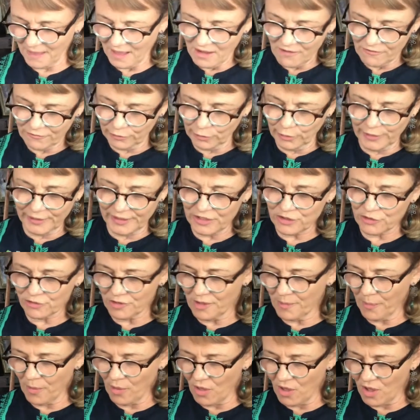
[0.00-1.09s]
Florida
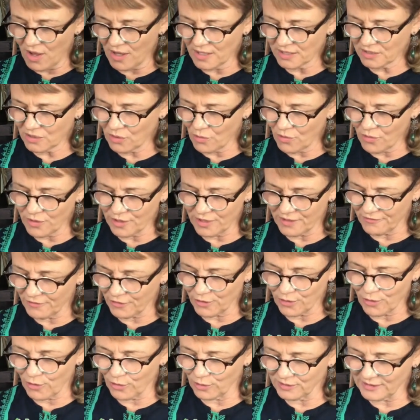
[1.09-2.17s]
triple honked the horn of her
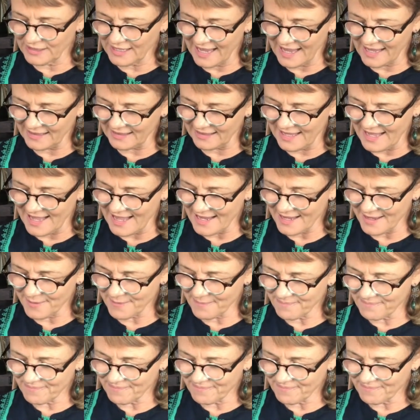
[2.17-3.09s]
gold Cadillac.